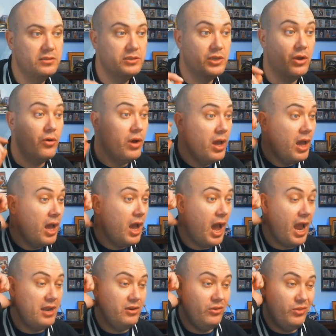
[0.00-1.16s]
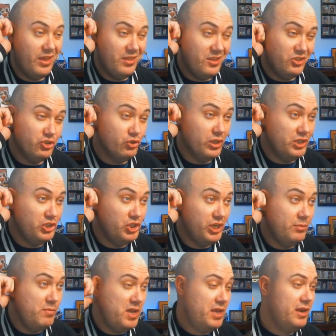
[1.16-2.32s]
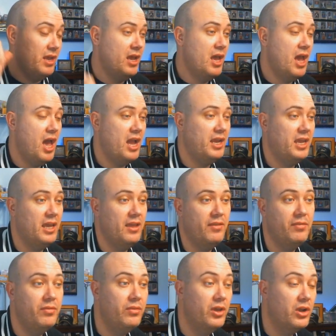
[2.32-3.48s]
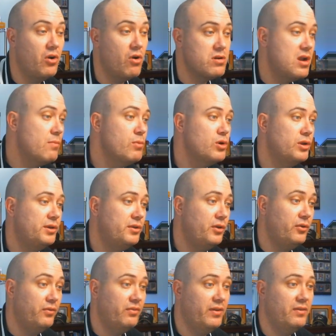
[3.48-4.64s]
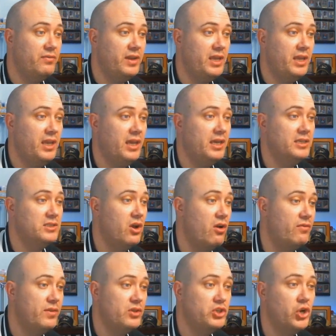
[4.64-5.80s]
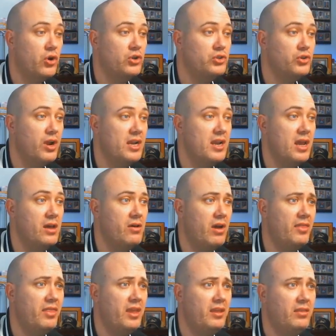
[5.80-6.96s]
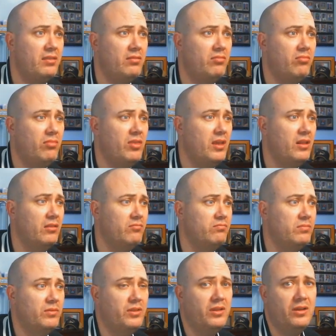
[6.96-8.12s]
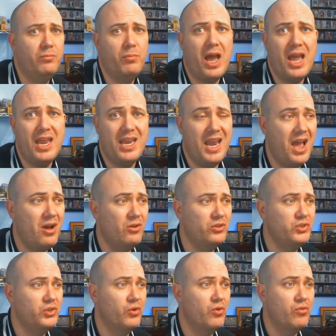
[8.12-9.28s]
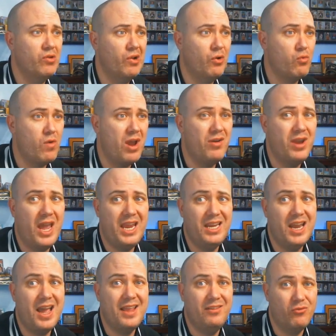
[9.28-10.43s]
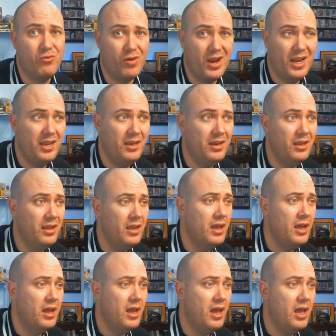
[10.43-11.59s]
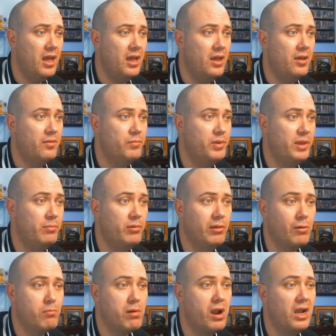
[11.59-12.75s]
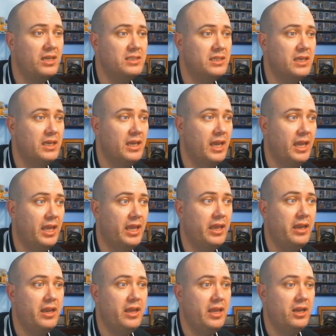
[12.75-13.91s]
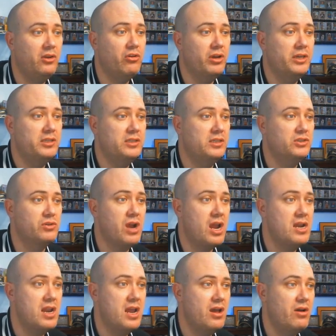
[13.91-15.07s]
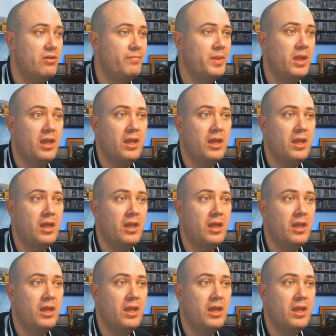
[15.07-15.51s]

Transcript: So I do think these are legitimate. Again, the card number to two fifty is off the charts right now. I think the the buy it nows are around eight, nine grand. Um, people are pricing in increases right now.